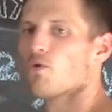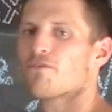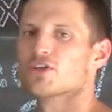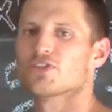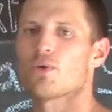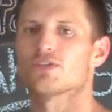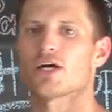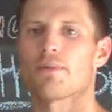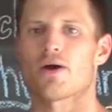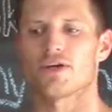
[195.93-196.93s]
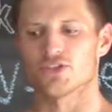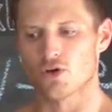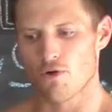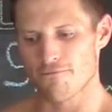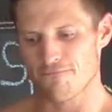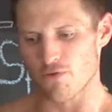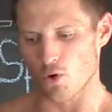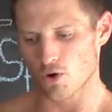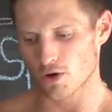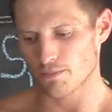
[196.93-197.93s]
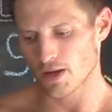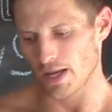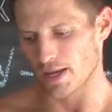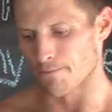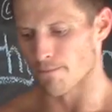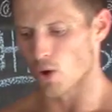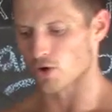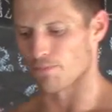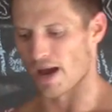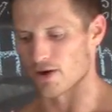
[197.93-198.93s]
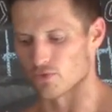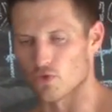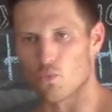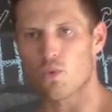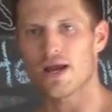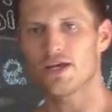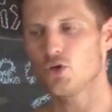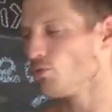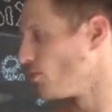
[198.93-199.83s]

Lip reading: First thing I want to talk about is form and motor pattern, the way you